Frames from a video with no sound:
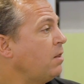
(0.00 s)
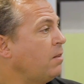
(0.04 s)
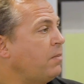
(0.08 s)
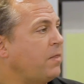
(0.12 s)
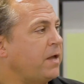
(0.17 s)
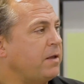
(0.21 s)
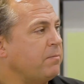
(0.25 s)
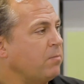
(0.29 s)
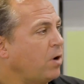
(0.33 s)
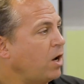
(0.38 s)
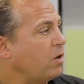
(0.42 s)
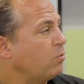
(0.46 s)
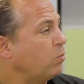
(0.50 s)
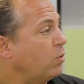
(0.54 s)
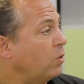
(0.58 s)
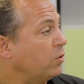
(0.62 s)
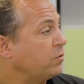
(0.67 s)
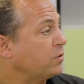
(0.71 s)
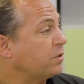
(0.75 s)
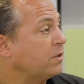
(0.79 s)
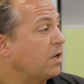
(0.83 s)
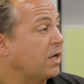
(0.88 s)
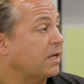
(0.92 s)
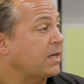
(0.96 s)
They might
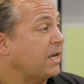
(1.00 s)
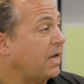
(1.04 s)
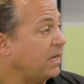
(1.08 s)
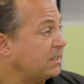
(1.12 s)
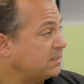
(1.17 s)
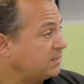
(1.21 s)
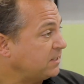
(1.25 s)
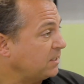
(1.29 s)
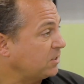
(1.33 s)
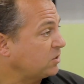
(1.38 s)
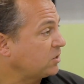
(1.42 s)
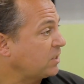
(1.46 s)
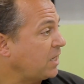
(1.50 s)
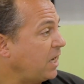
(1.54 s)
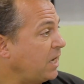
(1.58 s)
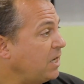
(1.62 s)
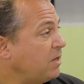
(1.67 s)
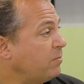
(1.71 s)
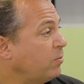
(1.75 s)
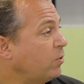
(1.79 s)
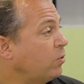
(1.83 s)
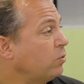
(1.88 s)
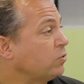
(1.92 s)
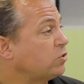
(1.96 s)
want a Cat6
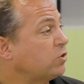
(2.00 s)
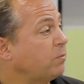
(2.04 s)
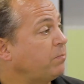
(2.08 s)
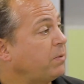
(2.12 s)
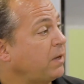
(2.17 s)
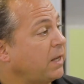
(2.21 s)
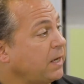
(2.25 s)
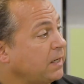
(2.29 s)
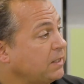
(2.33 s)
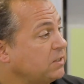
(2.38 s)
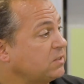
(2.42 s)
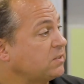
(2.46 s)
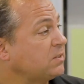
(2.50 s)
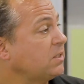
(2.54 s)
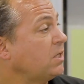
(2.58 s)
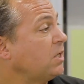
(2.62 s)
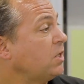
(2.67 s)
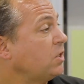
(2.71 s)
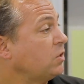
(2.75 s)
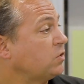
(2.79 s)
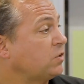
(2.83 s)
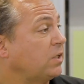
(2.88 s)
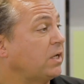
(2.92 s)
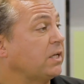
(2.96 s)
cable to place
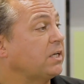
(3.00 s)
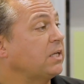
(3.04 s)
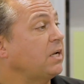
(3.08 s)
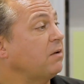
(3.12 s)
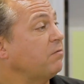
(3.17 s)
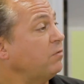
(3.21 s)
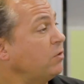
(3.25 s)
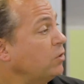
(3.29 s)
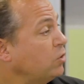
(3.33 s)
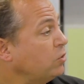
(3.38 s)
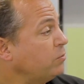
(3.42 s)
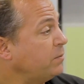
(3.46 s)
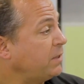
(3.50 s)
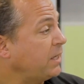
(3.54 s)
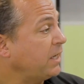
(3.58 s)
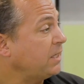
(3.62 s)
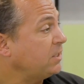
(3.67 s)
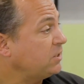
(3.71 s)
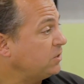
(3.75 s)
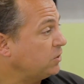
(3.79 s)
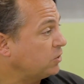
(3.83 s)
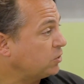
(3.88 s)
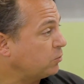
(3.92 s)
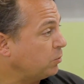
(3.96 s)
so they can have
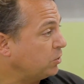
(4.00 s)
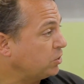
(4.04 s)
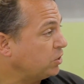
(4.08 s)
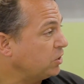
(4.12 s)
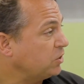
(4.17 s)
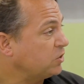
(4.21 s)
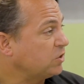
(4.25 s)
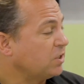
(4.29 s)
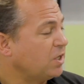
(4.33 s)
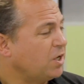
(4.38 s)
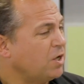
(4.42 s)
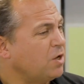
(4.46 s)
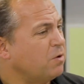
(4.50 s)
illuminated switches.